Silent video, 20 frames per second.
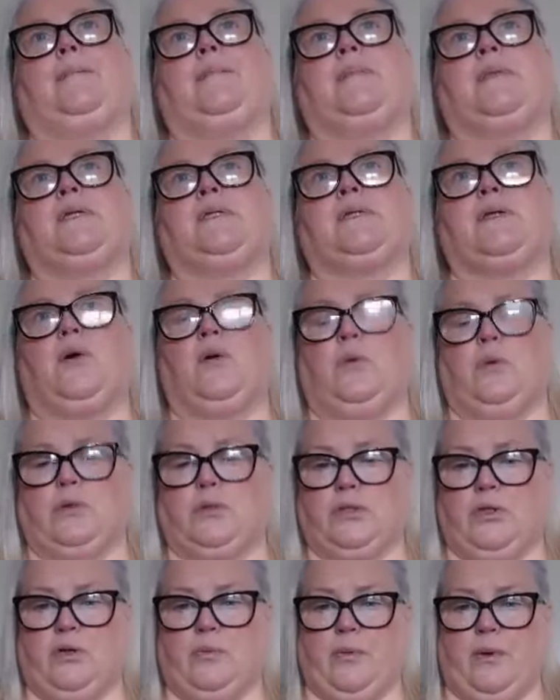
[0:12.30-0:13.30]
So we're
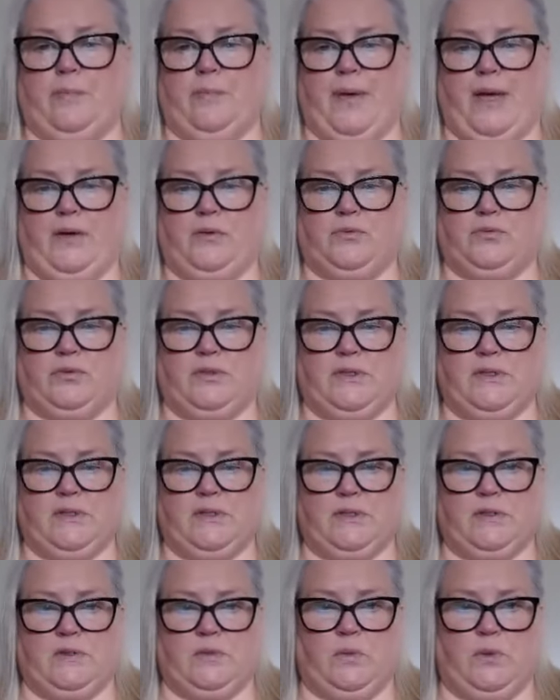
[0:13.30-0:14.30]
going to talk about
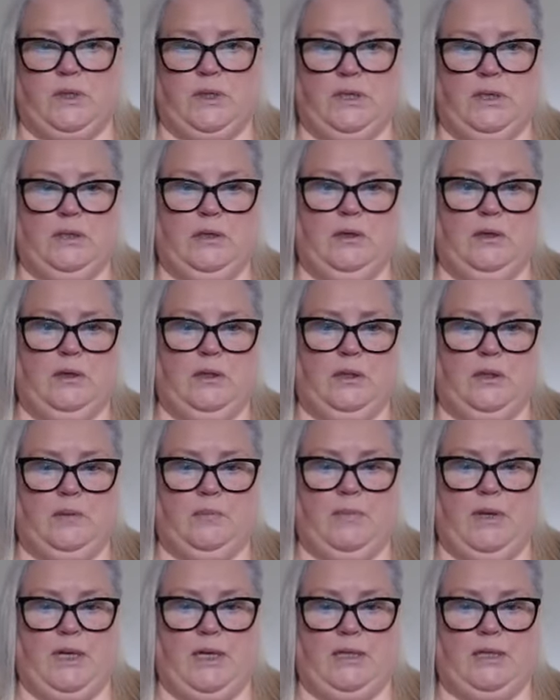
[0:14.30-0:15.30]
boundaries this week,
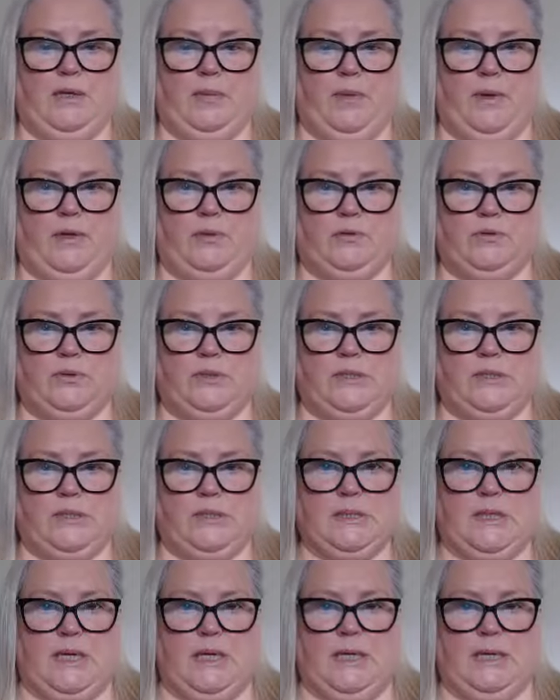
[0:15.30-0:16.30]
healthy
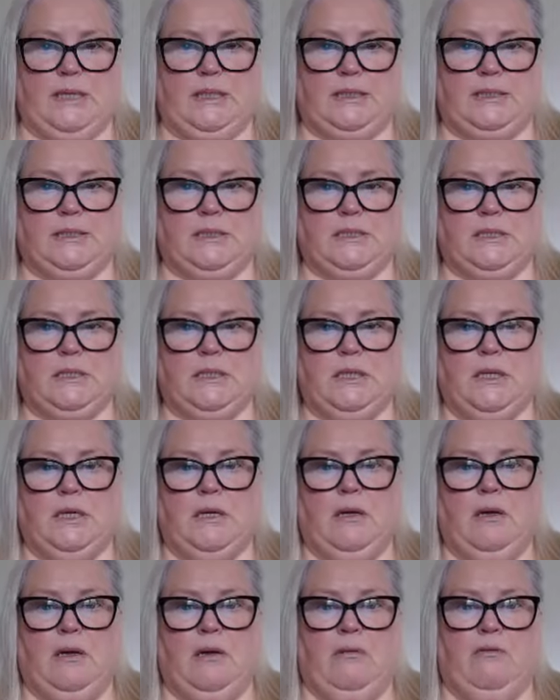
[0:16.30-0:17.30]
boundaries, and
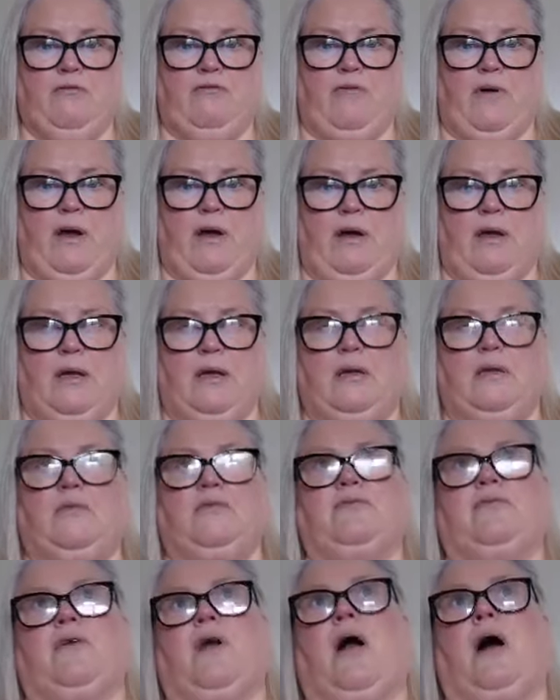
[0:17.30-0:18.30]

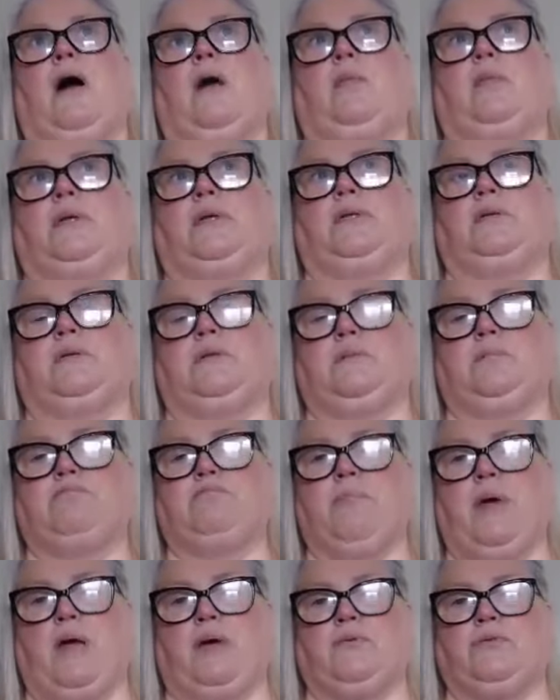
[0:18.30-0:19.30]
5 common
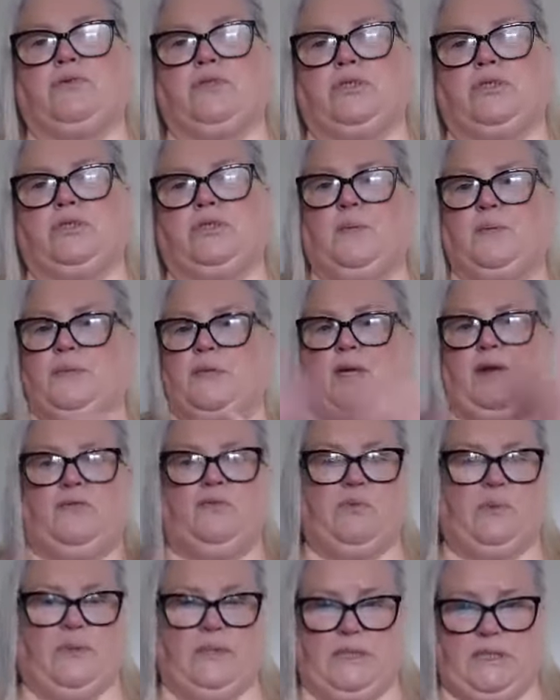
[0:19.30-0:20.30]
boundary types that
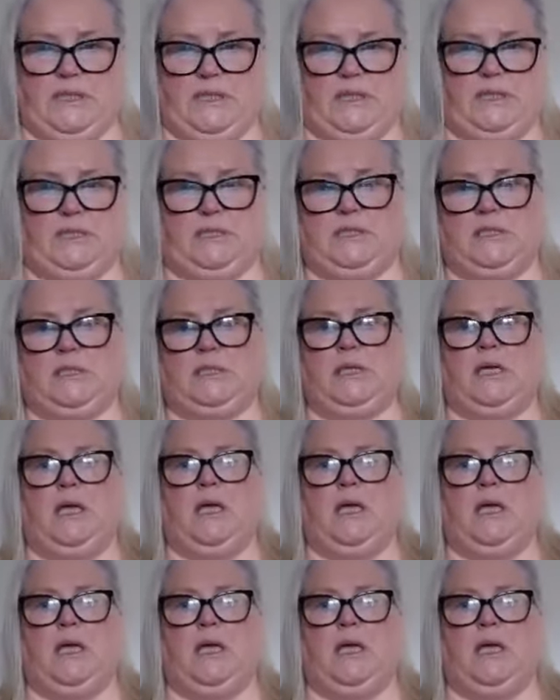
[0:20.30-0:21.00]
everybody needs.